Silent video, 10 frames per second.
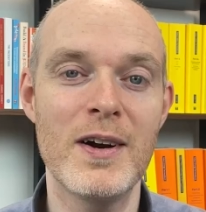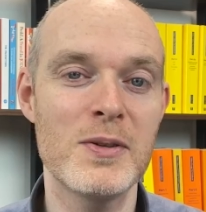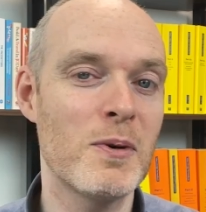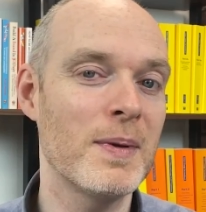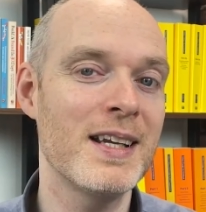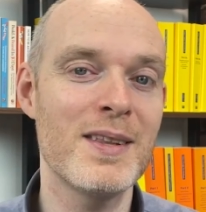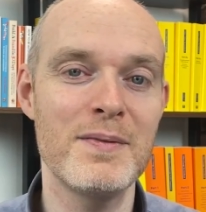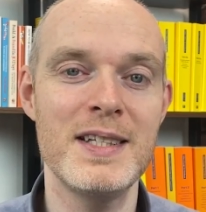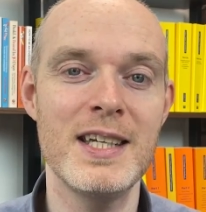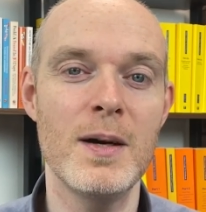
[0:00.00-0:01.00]
it's probably another
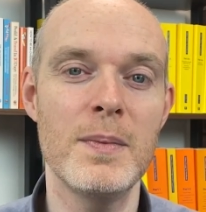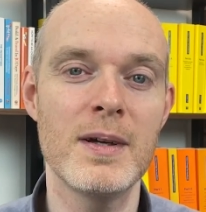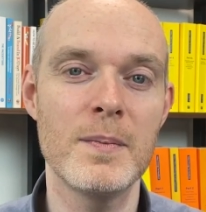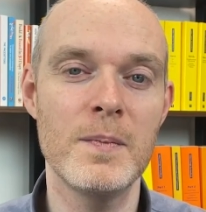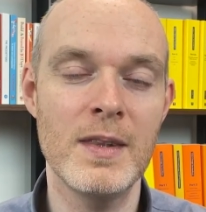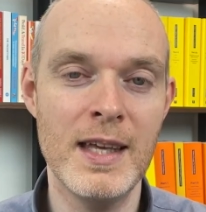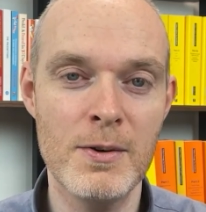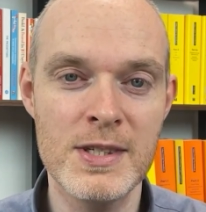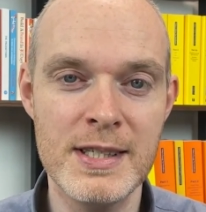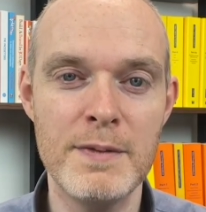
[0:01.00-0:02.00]
video, but there
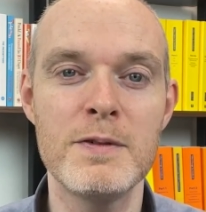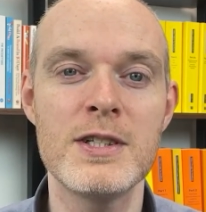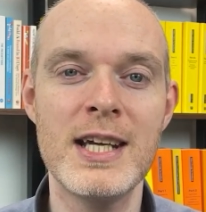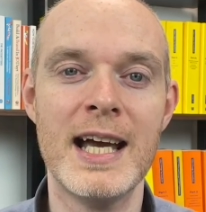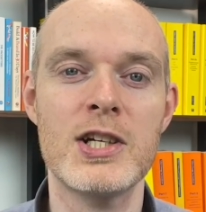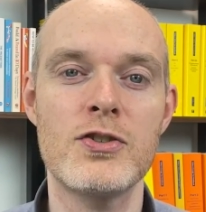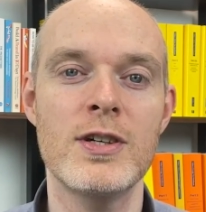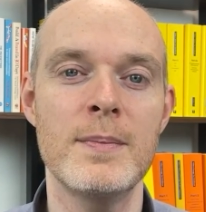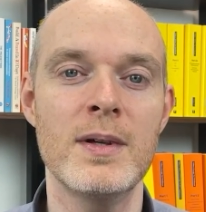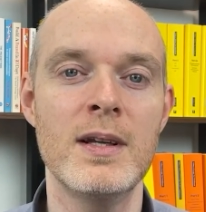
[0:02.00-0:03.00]
is different tax
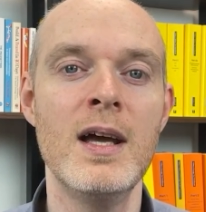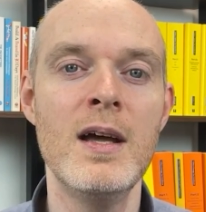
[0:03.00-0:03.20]
treatment